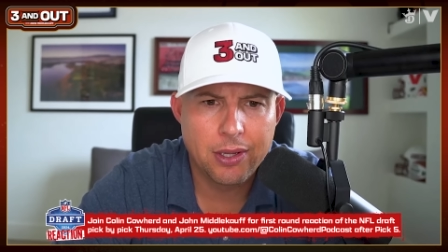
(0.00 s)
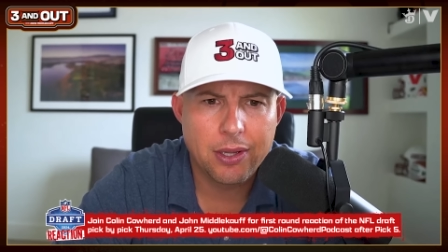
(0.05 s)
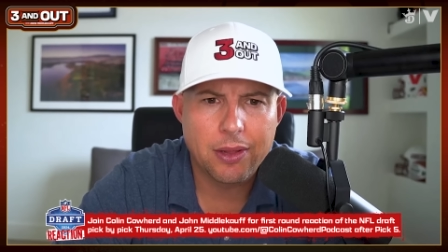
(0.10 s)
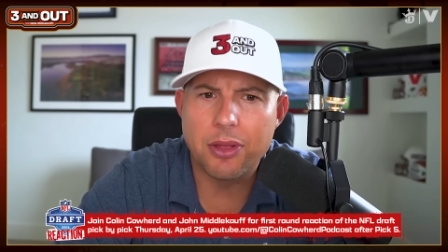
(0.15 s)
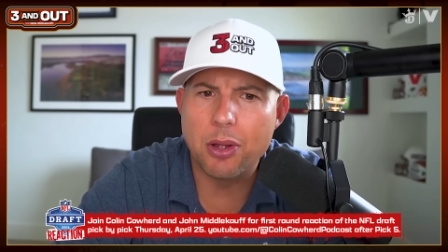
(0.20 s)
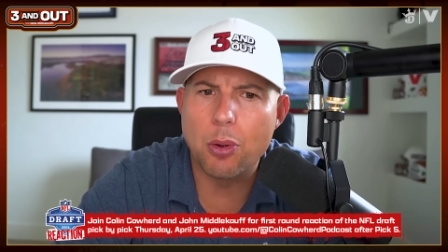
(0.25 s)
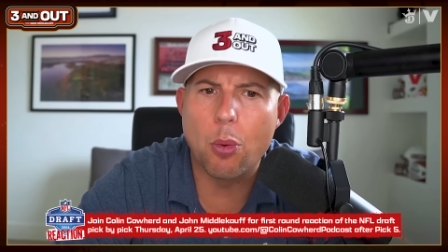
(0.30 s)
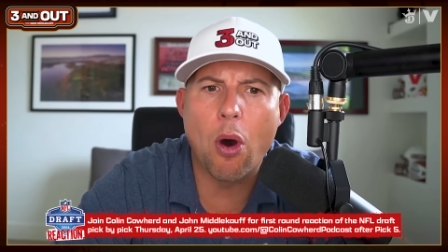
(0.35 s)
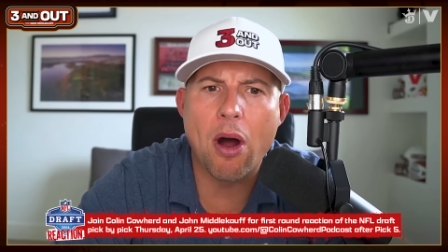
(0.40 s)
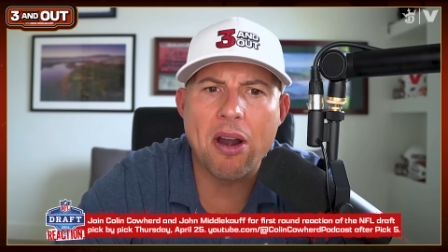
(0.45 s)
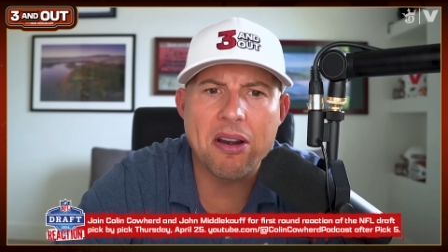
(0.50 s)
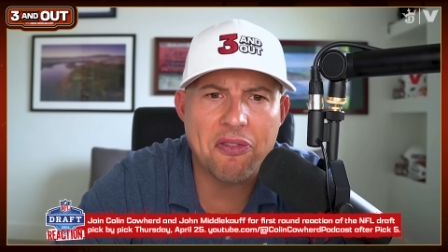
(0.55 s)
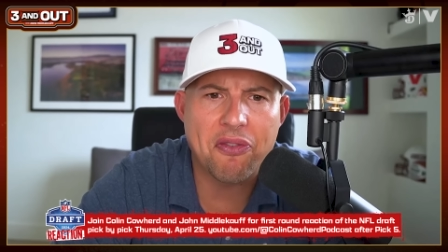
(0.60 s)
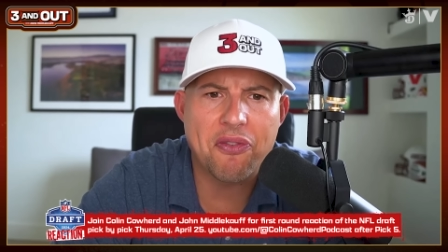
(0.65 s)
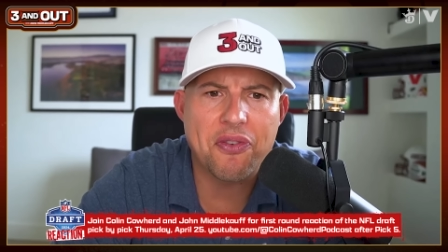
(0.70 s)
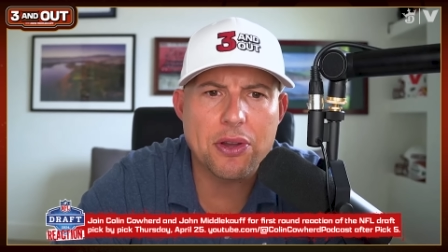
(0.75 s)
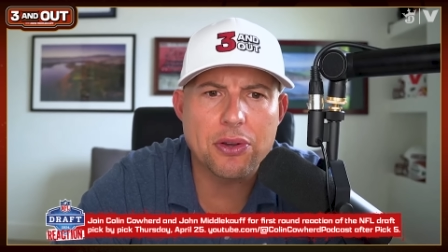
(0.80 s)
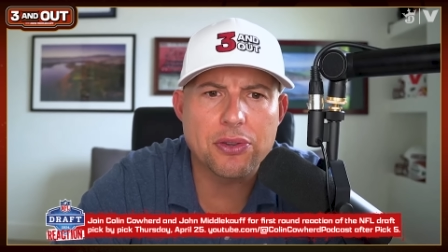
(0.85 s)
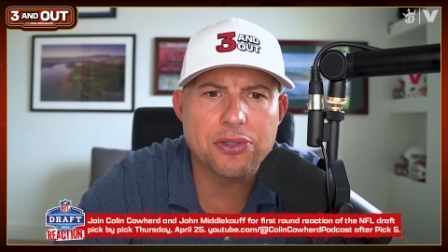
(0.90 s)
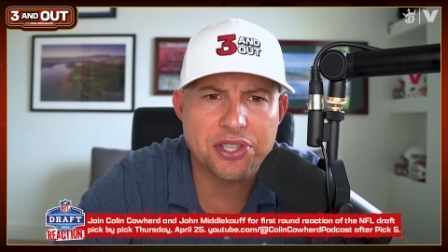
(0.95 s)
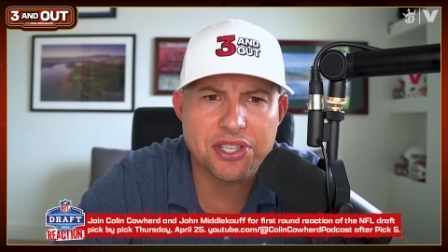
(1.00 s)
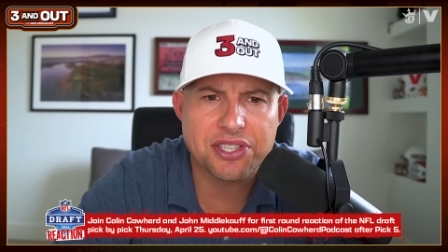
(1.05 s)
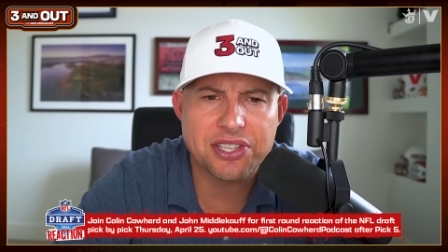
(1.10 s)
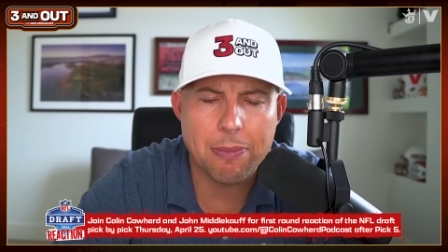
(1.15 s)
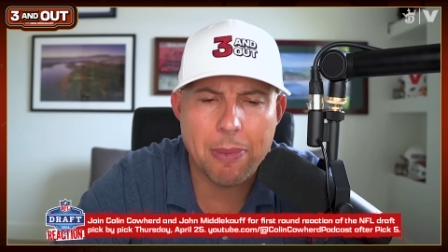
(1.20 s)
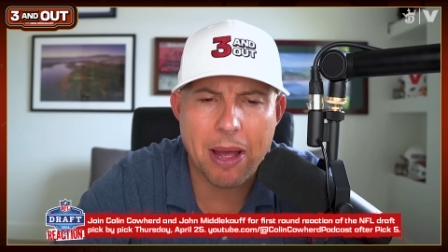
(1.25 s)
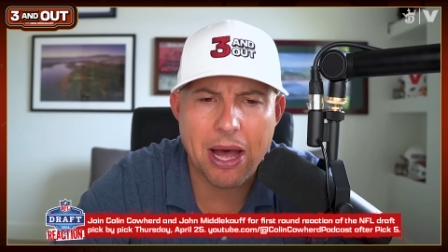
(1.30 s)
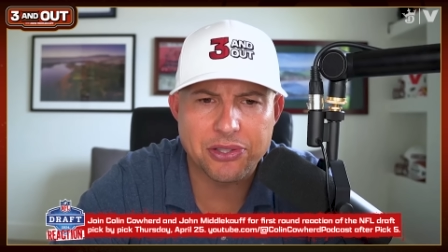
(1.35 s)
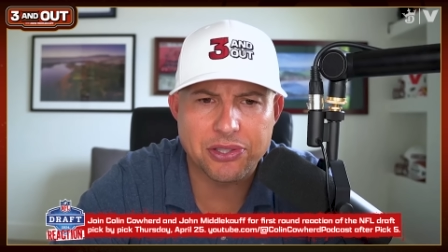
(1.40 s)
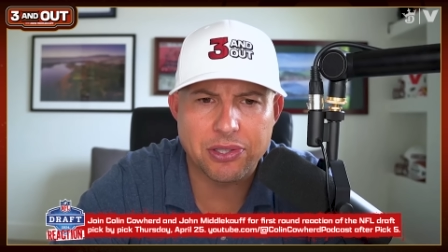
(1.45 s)
that wanted Fields to
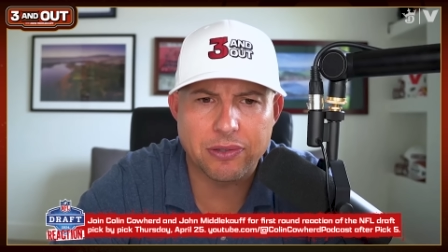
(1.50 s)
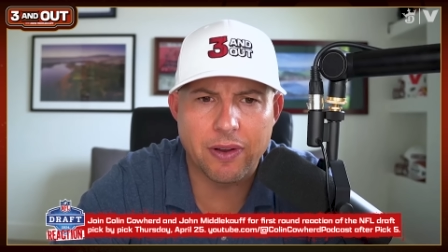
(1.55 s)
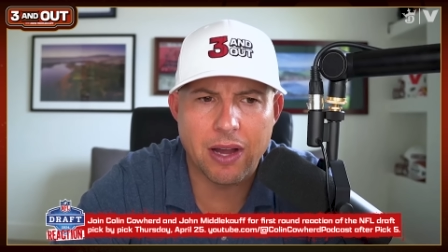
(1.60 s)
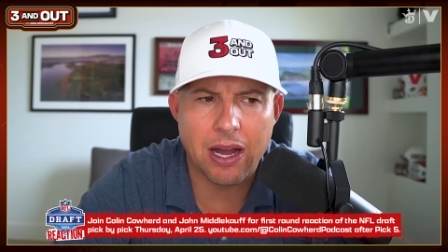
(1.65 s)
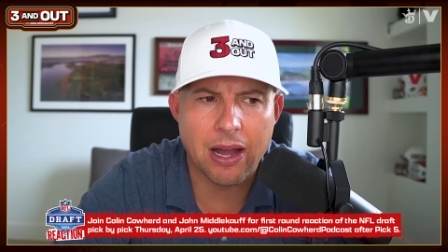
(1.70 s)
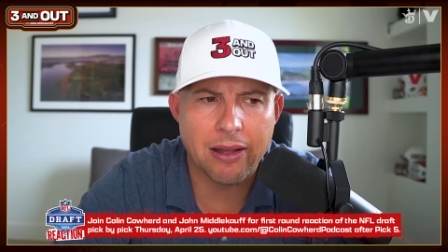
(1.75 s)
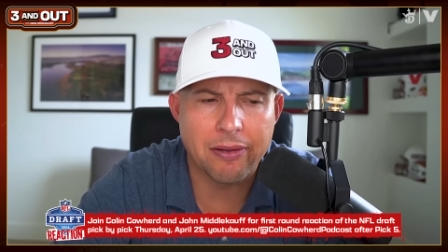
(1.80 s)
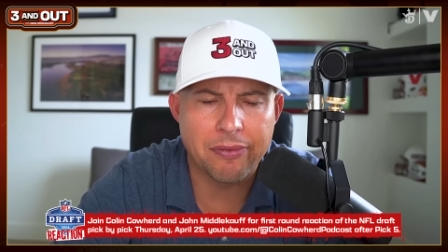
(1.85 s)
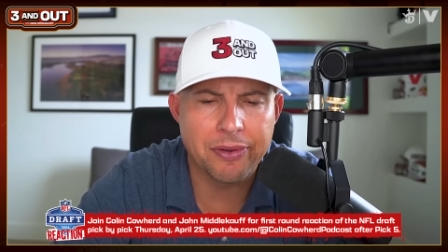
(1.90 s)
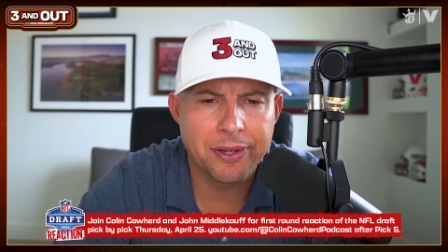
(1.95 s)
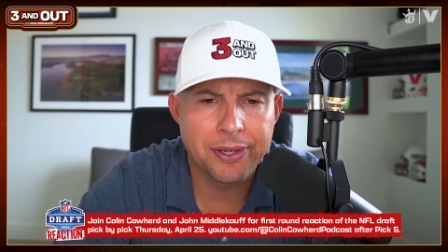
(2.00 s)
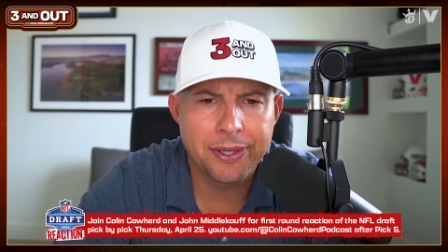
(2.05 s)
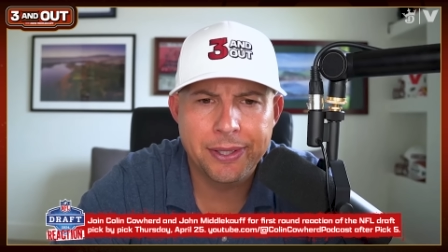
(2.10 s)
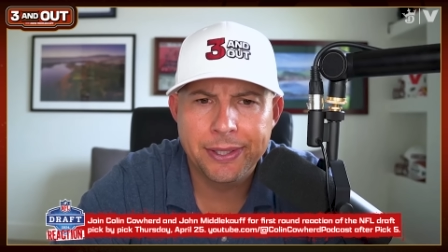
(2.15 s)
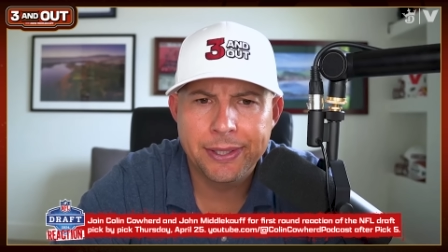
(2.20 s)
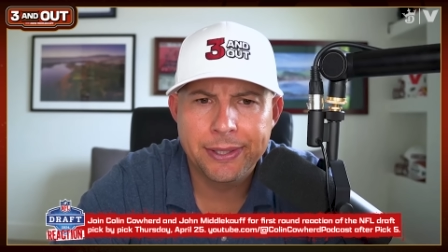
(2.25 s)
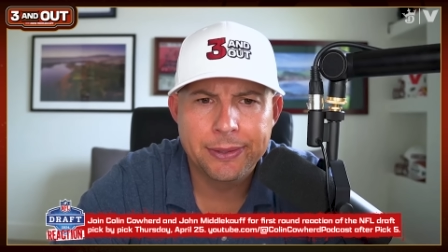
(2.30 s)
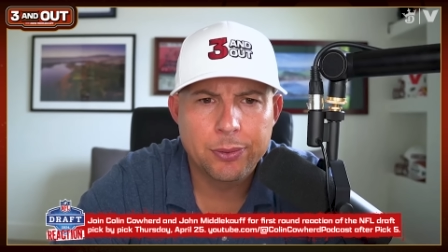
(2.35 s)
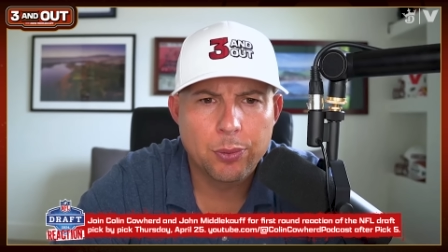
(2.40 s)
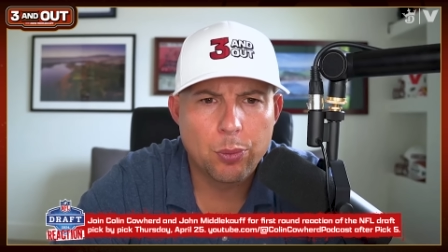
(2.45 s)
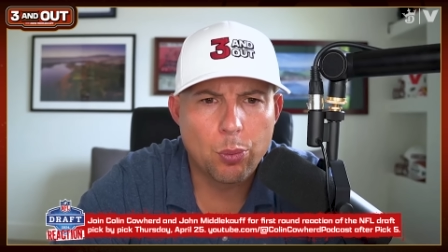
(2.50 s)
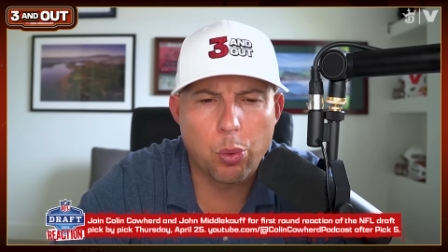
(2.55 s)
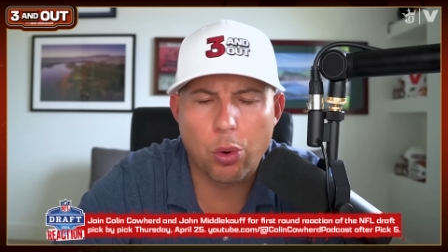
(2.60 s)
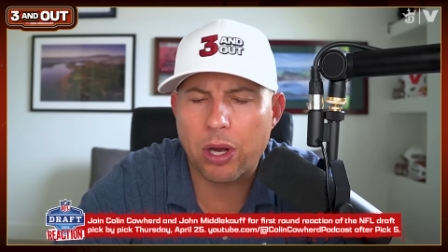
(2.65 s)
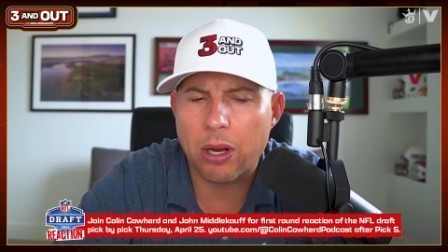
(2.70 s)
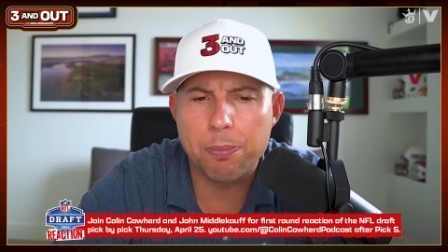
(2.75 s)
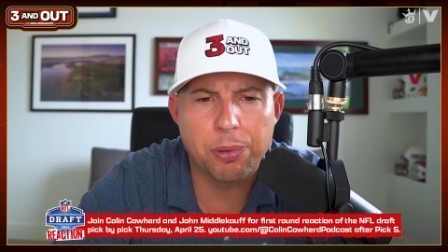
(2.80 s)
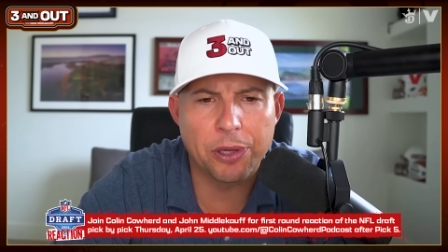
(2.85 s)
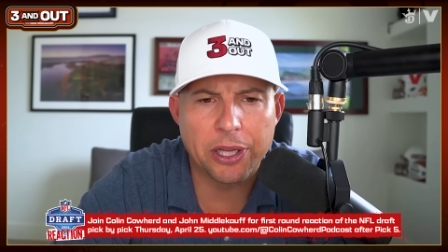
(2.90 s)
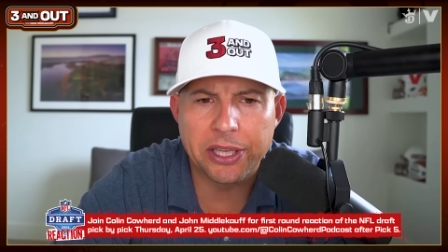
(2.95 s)
somehow survive, were
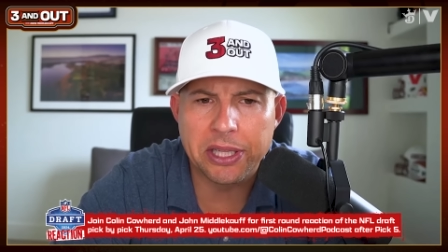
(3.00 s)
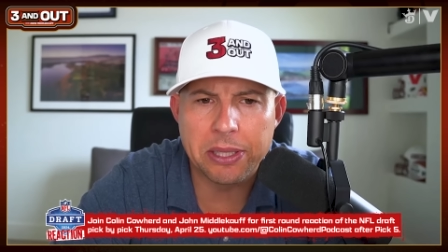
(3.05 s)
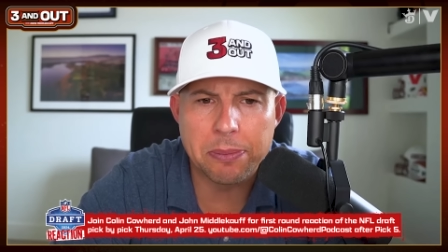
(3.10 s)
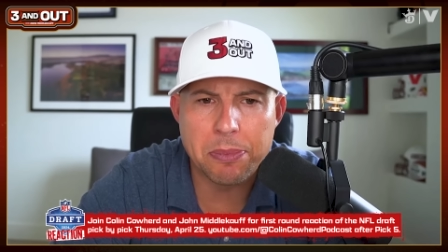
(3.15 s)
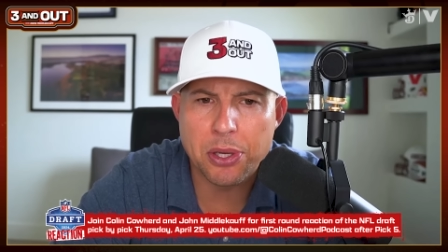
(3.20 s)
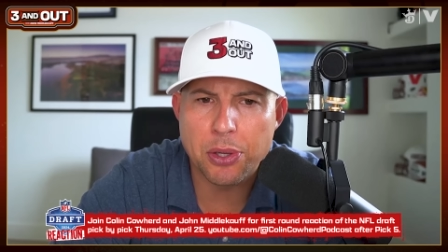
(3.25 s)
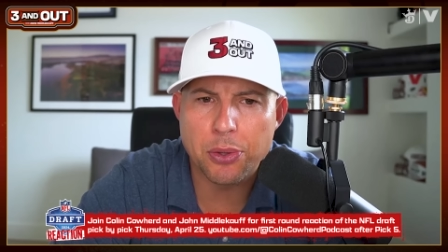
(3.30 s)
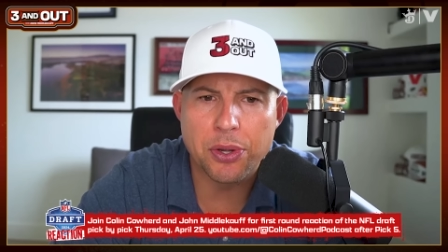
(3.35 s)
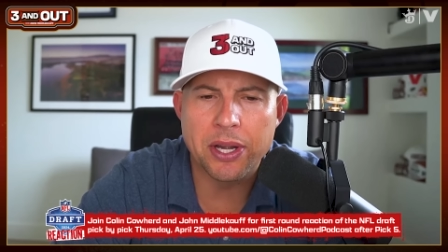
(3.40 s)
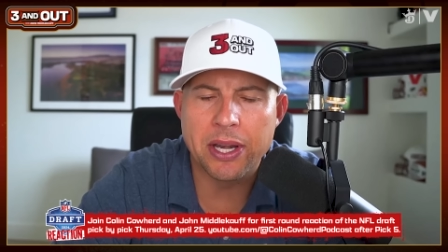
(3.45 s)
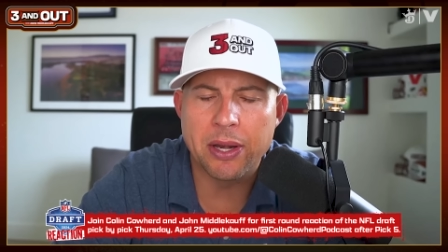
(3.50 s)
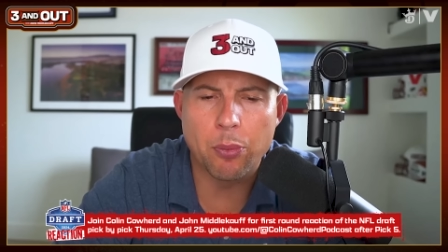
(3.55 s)
completely muted.